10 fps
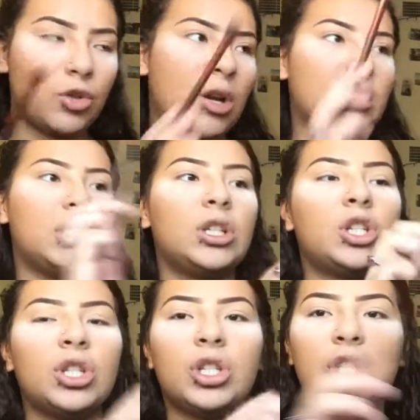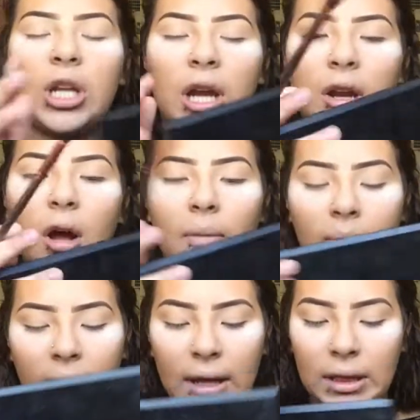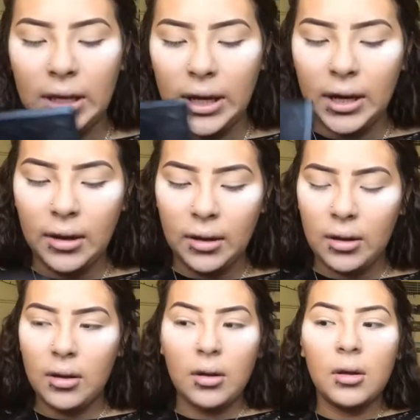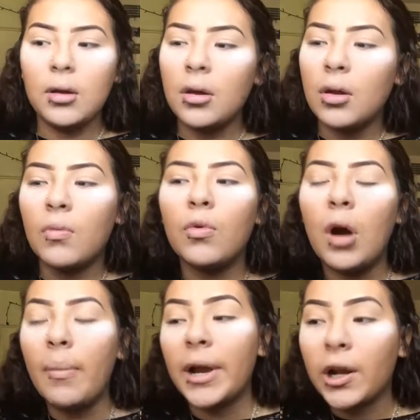transition shade on my lid, well, on my